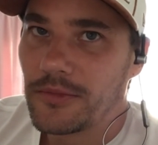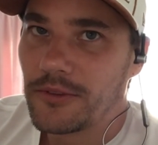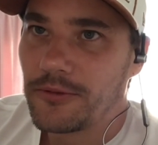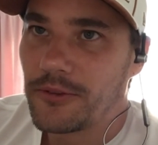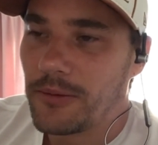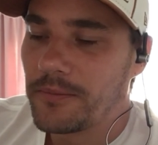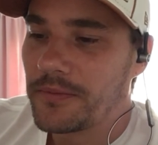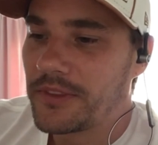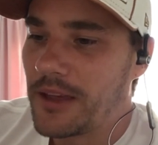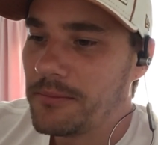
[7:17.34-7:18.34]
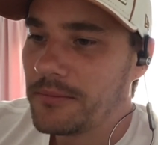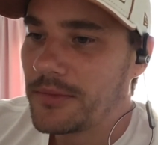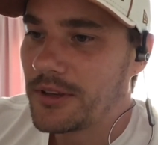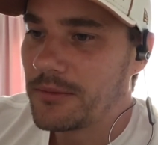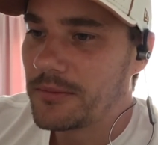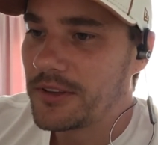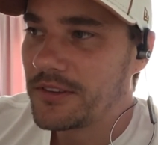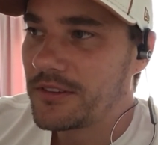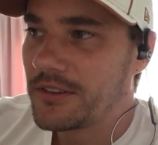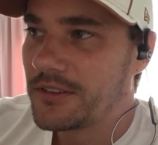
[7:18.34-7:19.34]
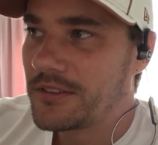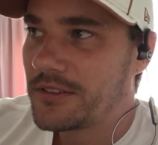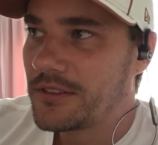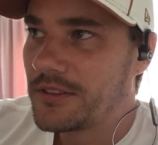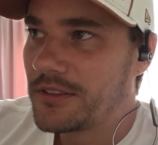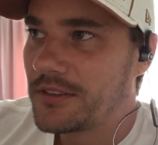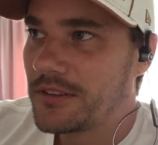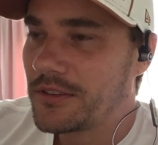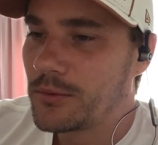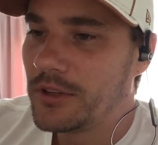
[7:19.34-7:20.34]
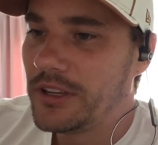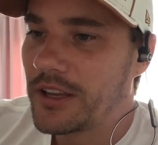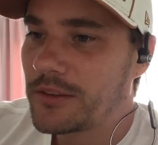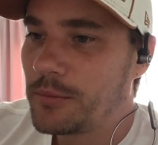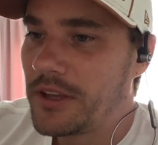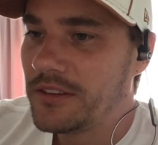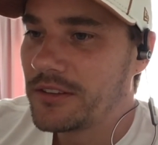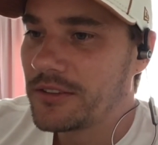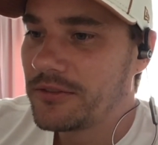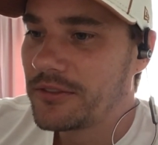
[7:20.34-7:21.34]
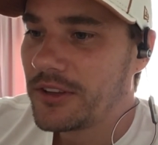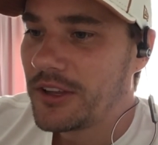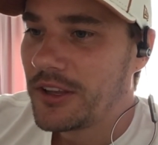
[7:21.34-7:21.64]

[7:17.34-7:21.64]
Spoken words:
from them, it's really expensive